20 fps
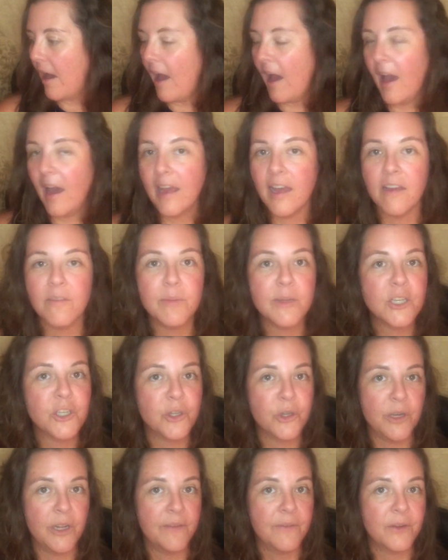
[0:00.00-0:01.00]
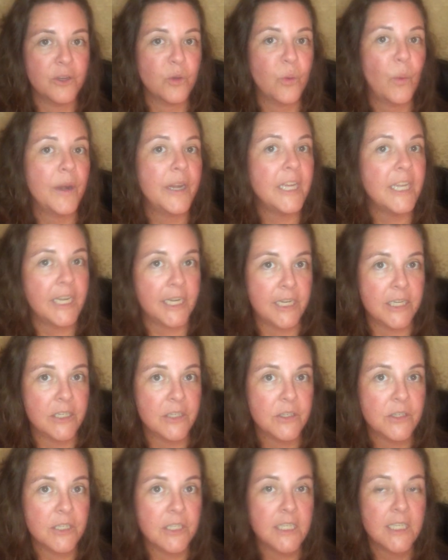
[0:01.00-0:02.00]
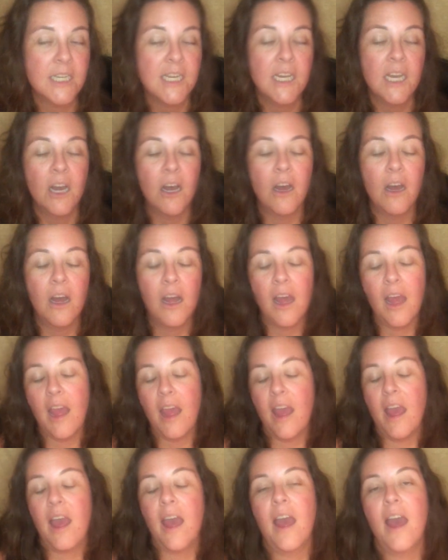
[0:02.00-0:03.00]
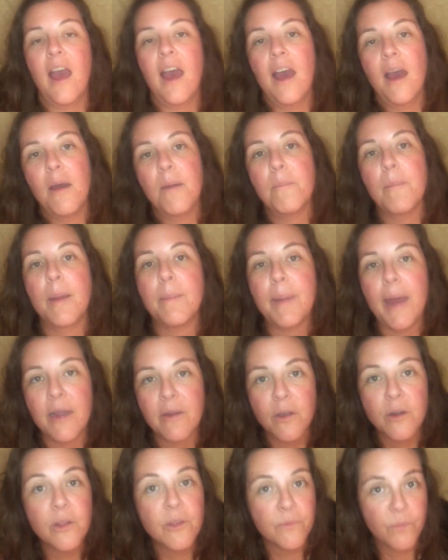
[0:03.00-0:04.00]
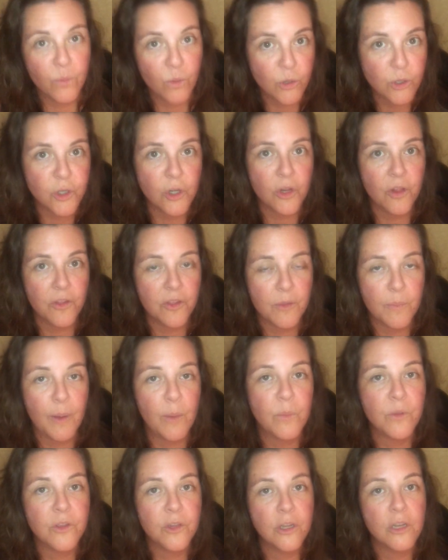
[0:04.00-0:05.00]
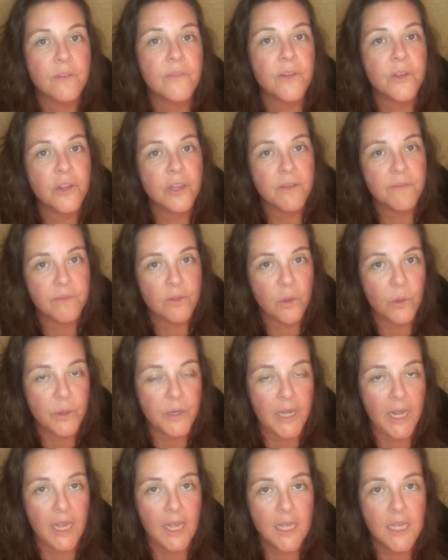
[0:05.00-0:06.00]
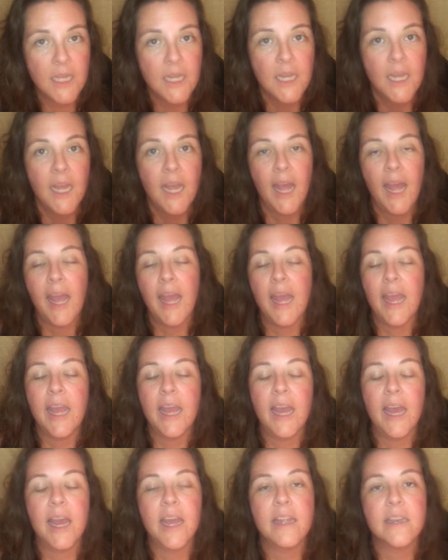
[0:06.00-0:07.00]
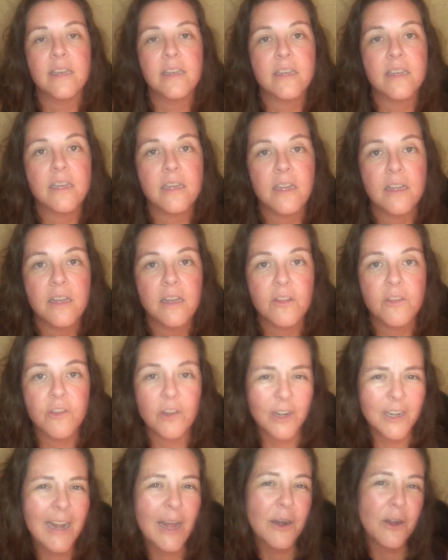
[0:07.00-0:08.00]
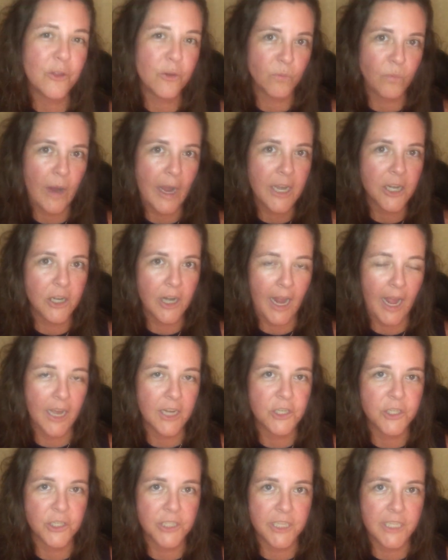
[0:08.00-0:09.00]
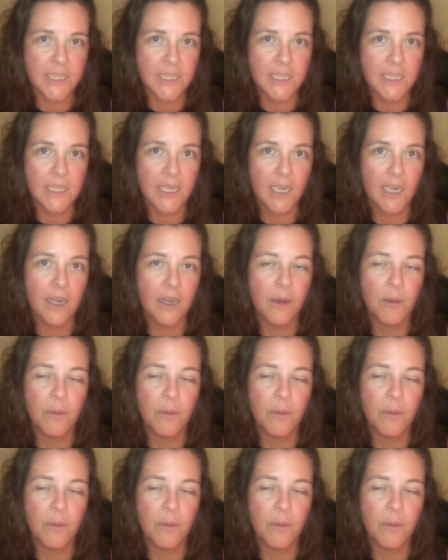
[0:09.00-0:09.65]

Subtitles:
I have been shooting for 20 years. My background is photojournalism. I went to University of Florida and started out as a writer, actually.